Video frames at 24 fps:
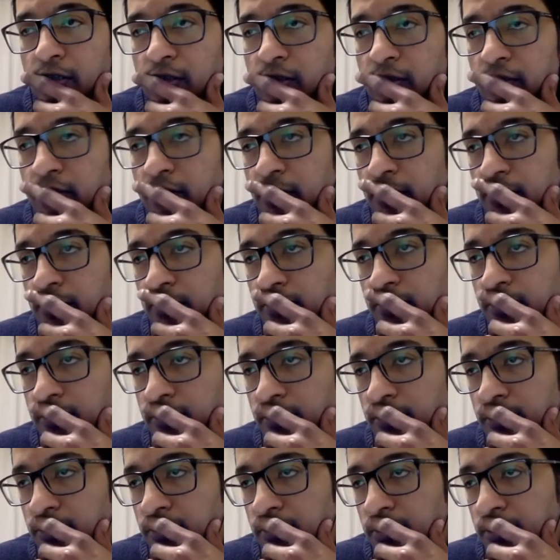So
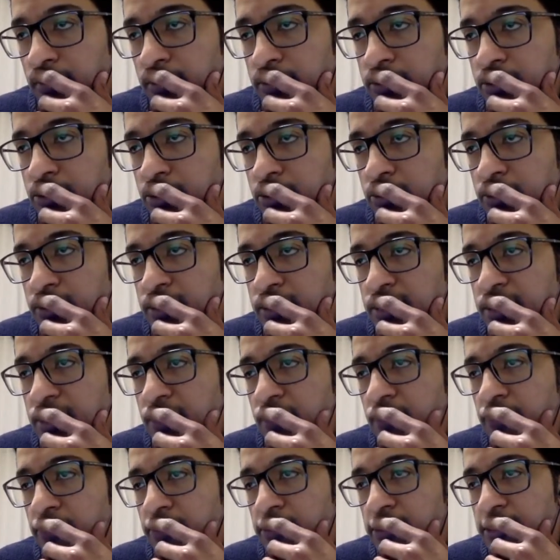
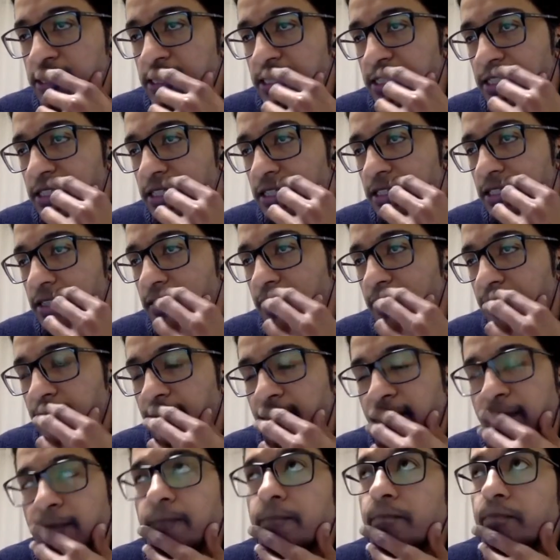2014
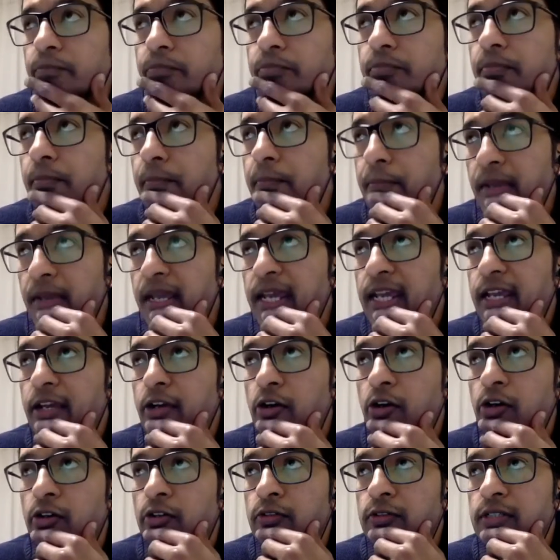May
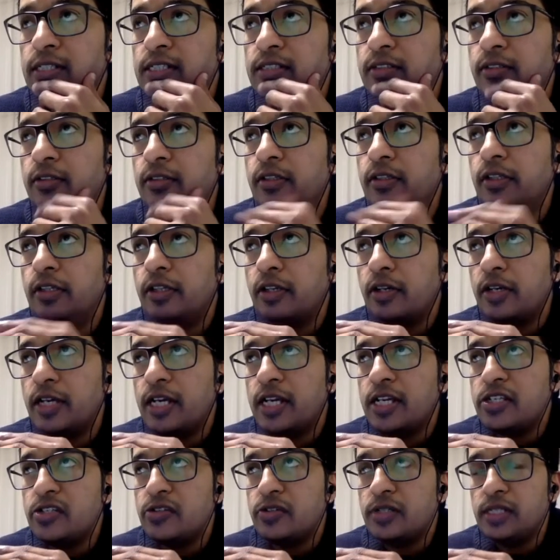onwards,
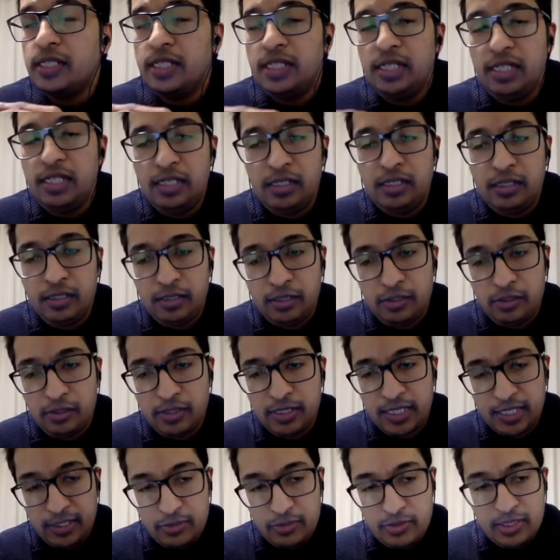gradually your
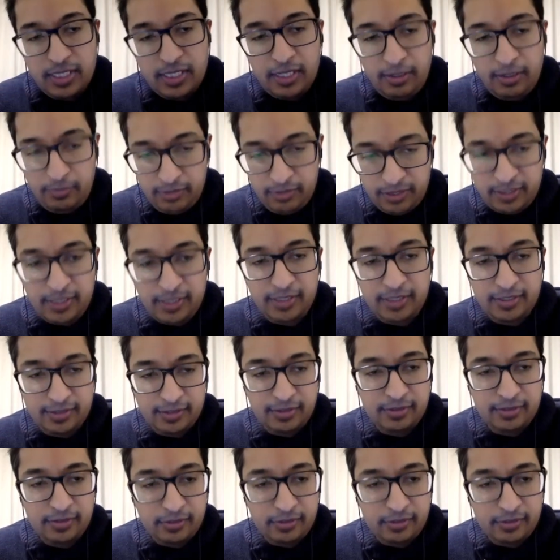downtime started.